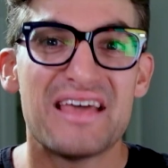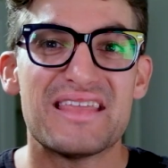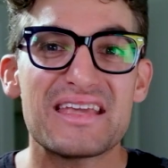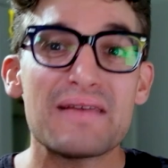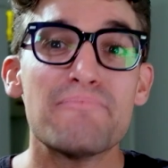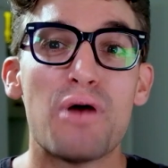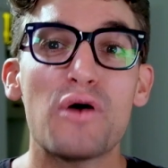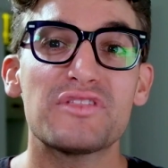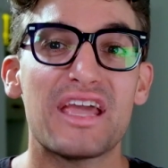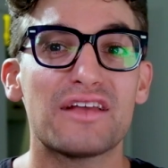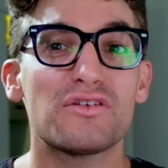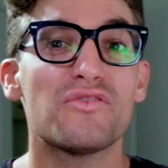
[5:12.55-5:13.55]
They can
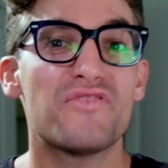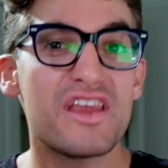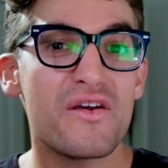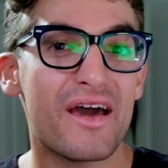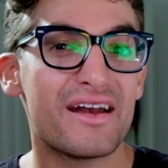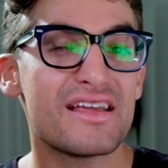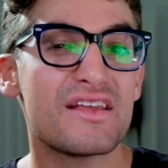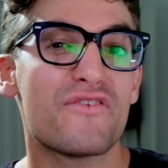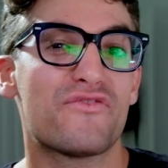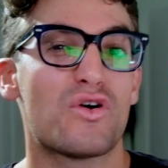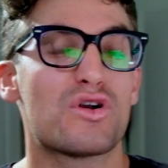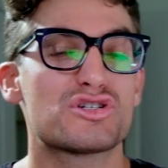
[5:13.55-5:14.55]
both handle video editing,
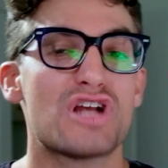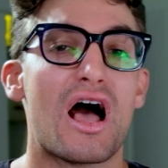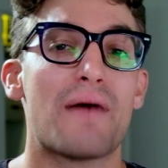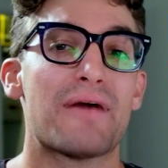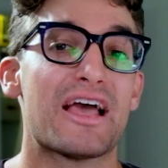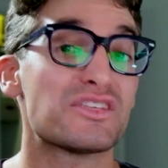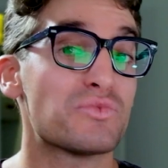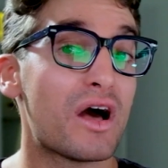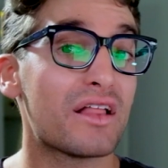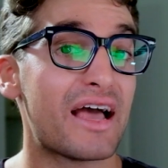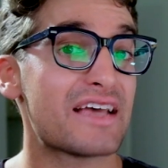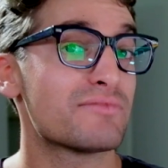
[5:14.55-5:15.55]
Photoshop, as
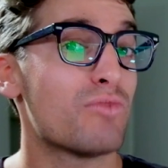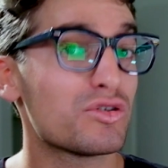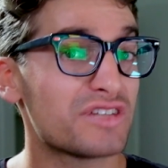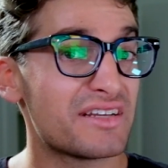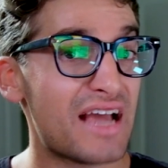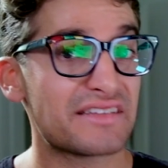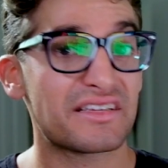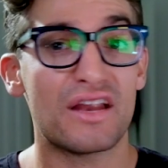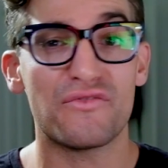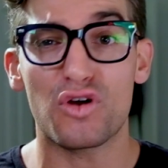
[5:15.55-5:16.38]
well as multitasking in